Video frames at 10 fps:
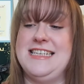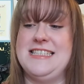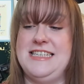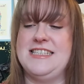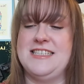
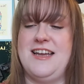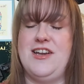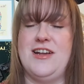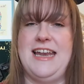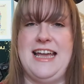Disney
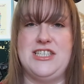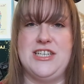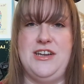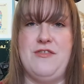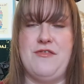Designer
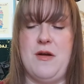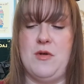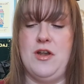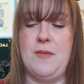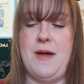Collection from
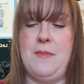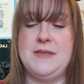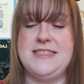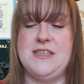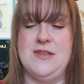
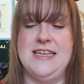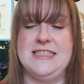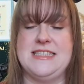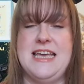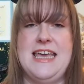Colourpop. So
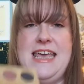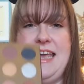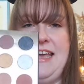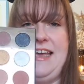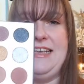this
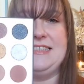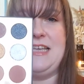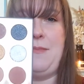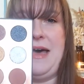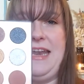is
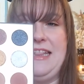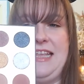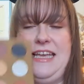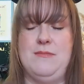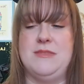a palette
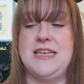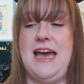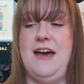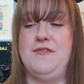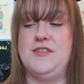themed
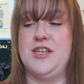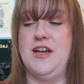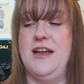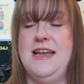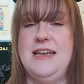
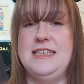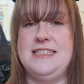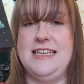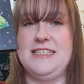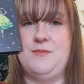after
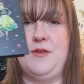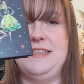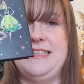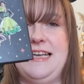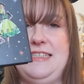six
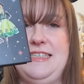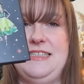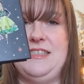princesses.